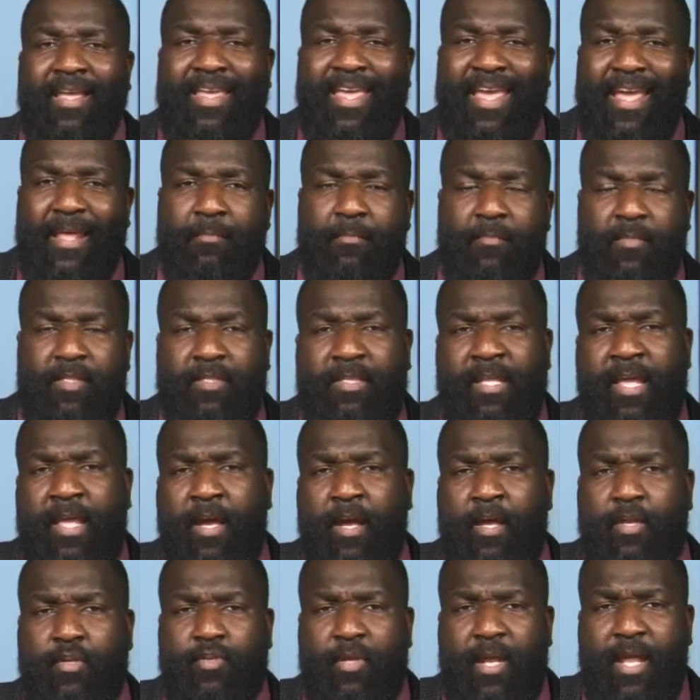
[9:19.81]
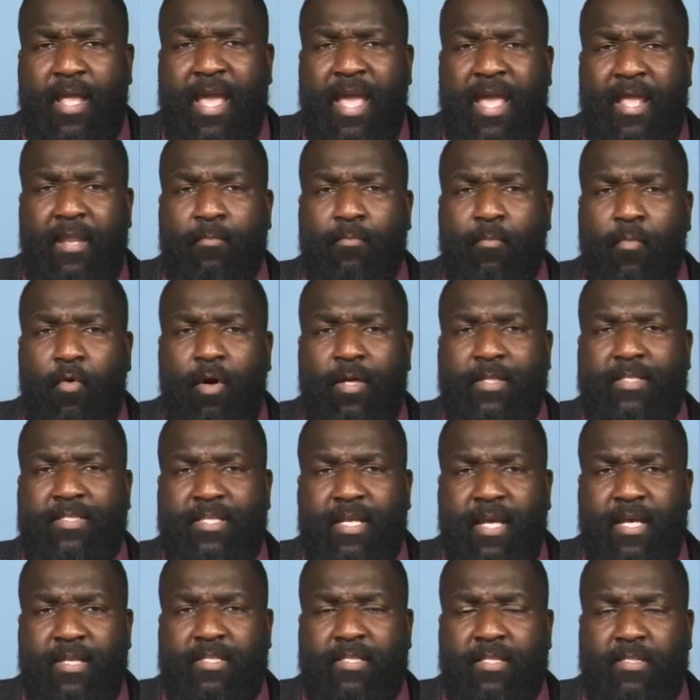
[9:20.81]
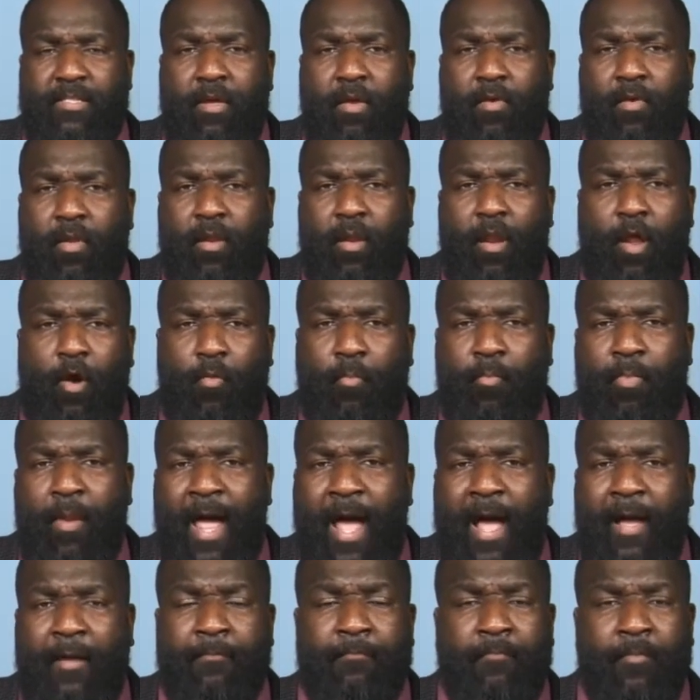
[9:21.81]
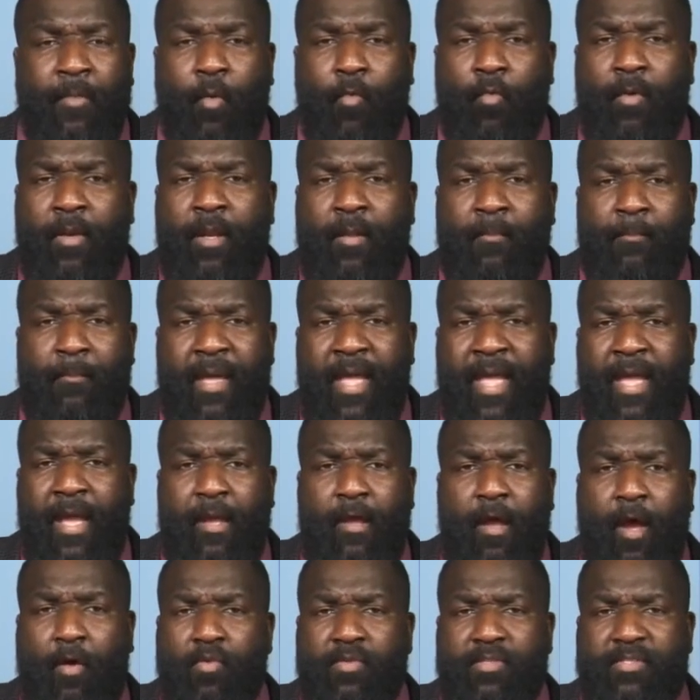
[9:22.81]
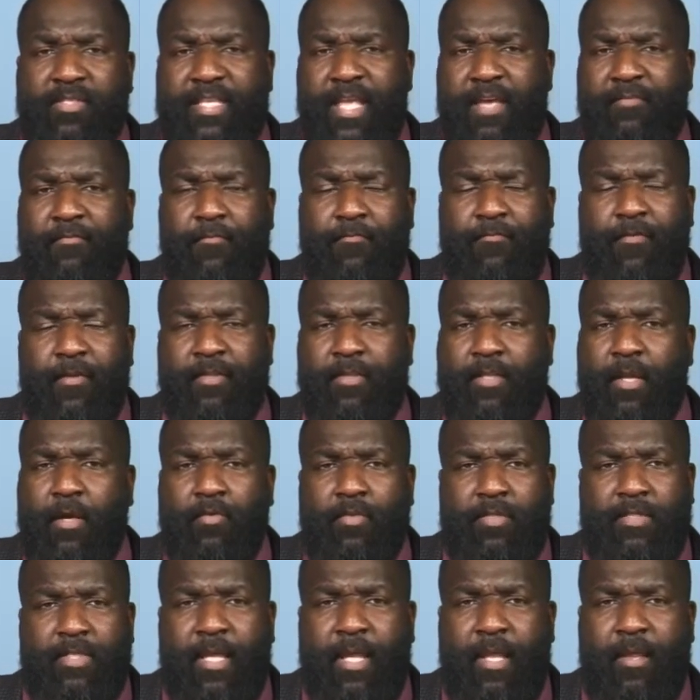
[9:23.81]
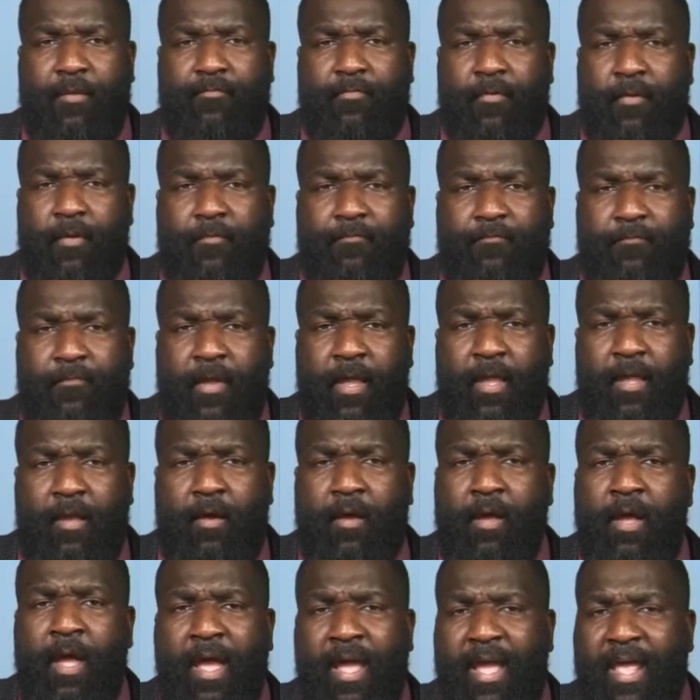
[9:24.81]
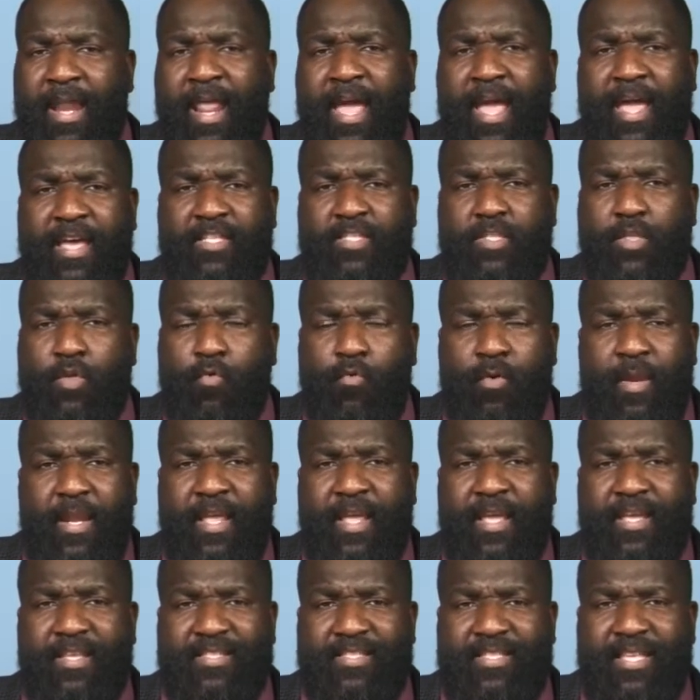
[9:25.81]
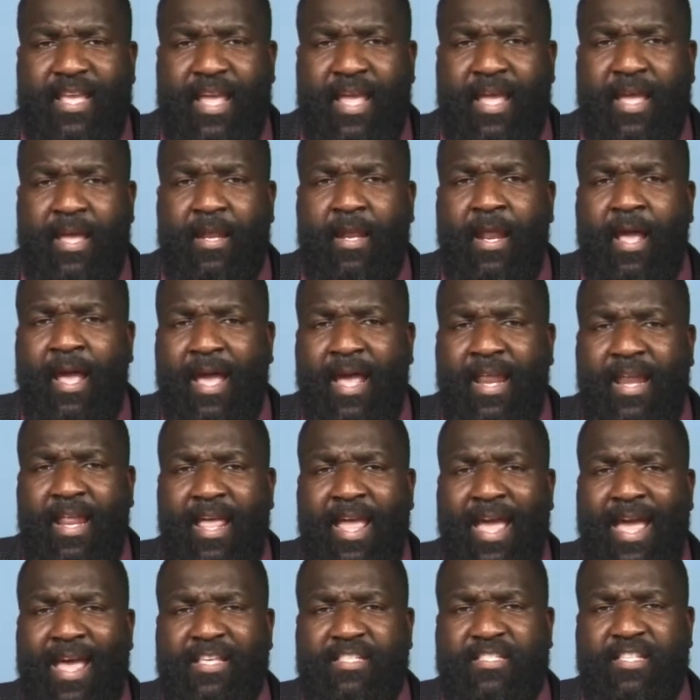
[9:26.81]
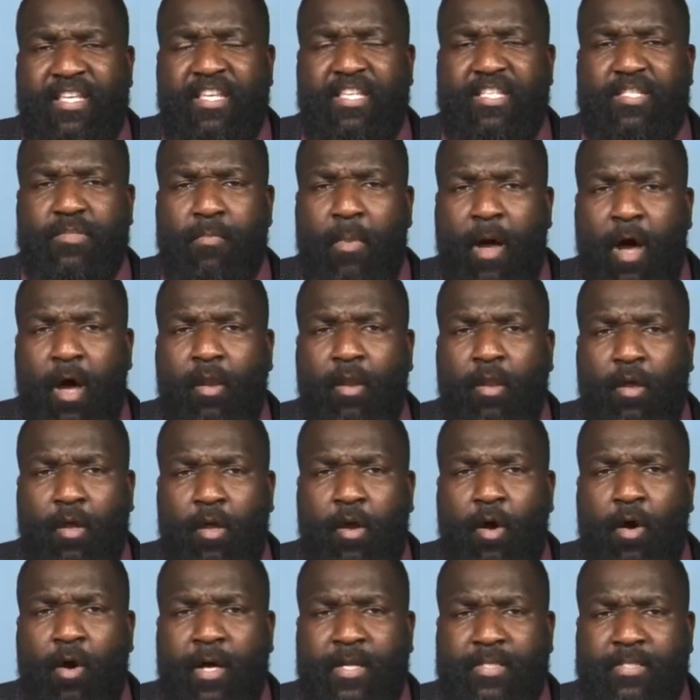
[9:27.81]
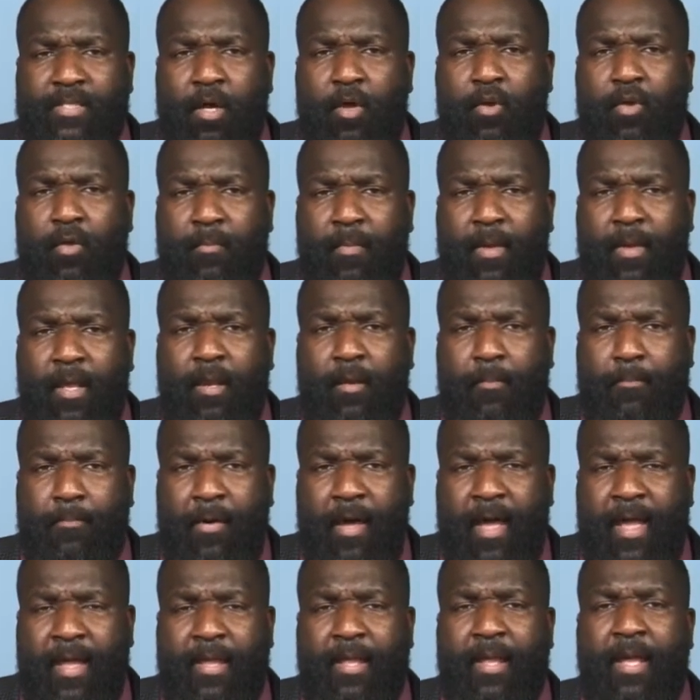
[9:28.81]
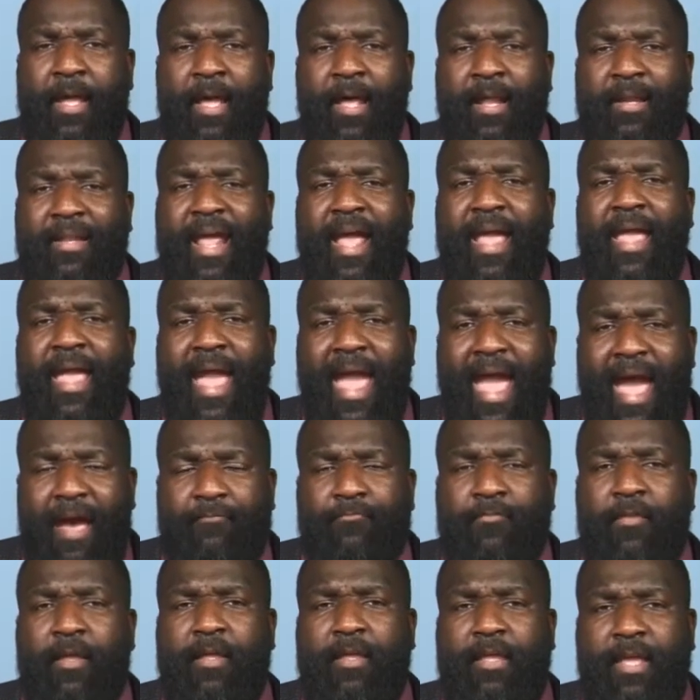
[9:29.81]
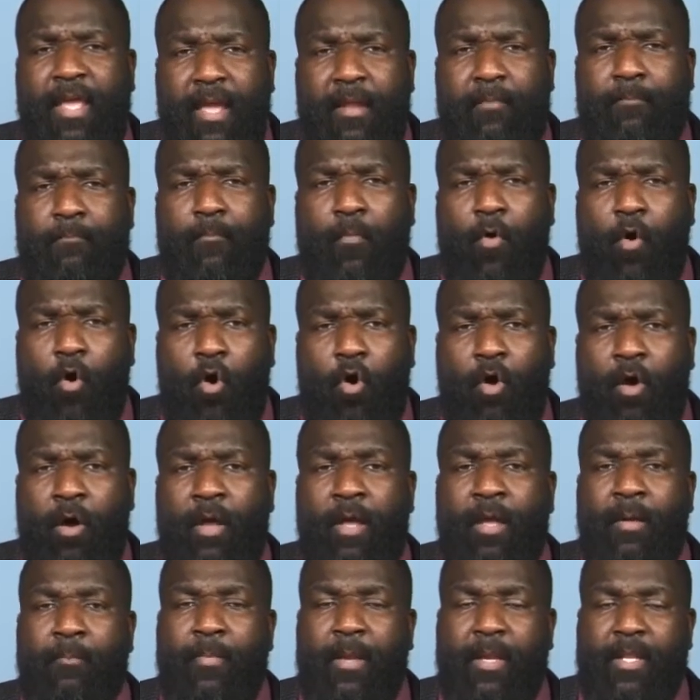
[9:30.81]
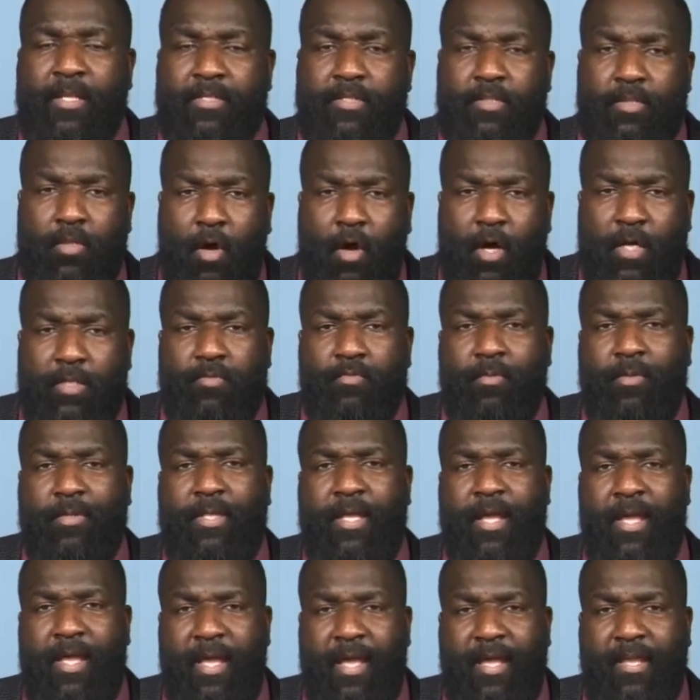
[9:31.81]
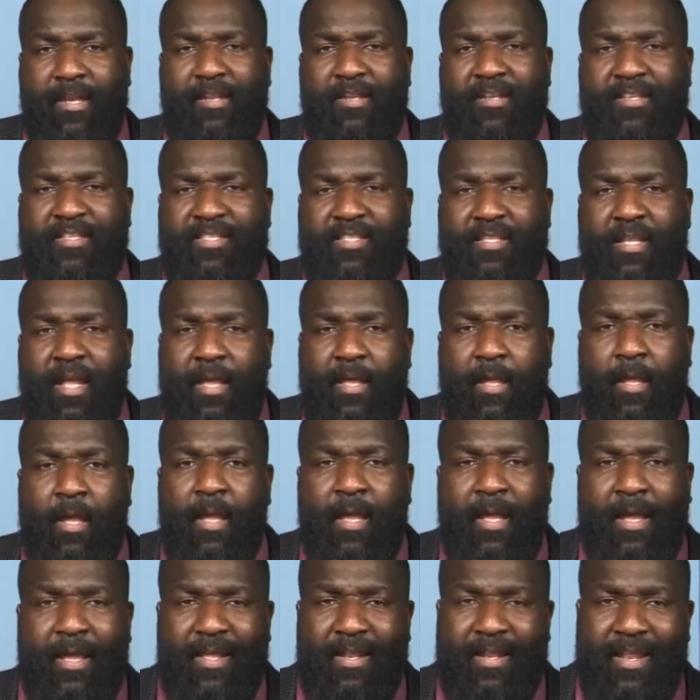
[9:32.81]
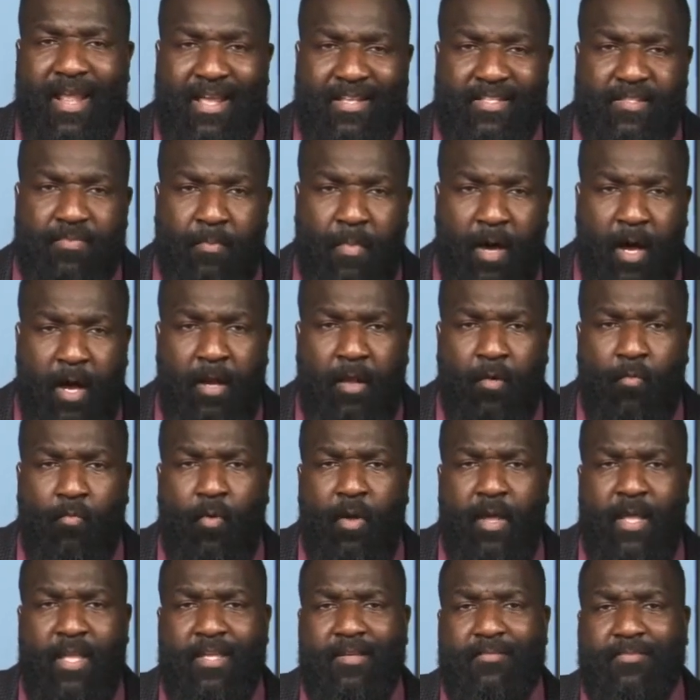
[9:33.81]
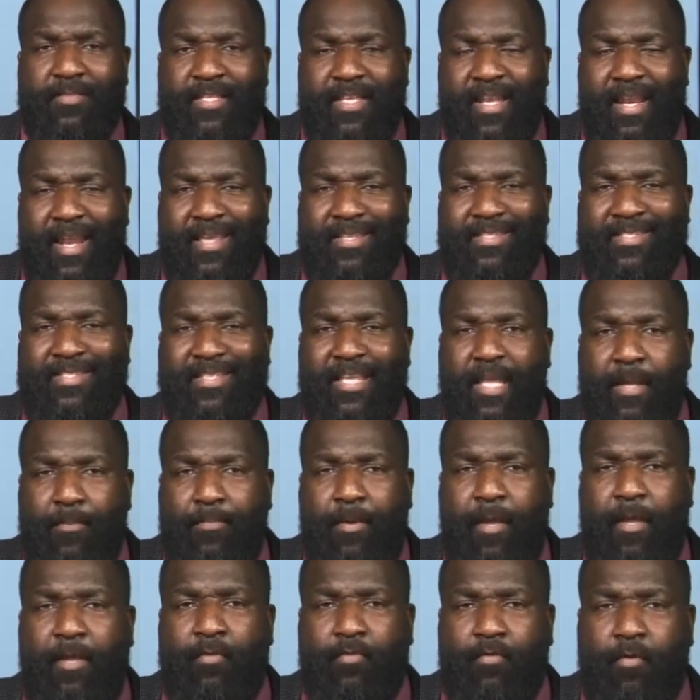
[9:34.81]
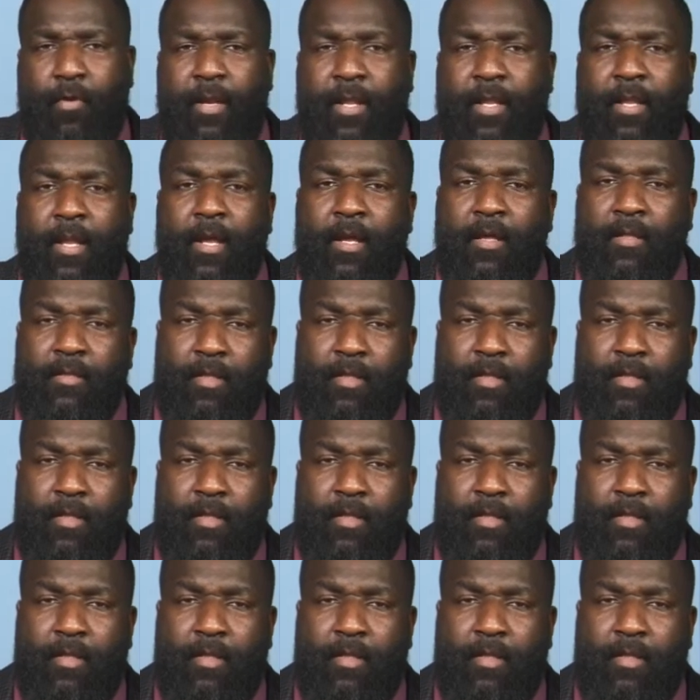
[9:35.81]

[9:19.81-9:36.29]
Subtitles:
Get DeAndre Ayton more touches on the low block when the man goes 7 for 13 from the field and has 20 and 10, and he has these smaller guards on them in the paint. They have to get more, but it starts with the head of the snake. And that's Monty Williams and that's CP3.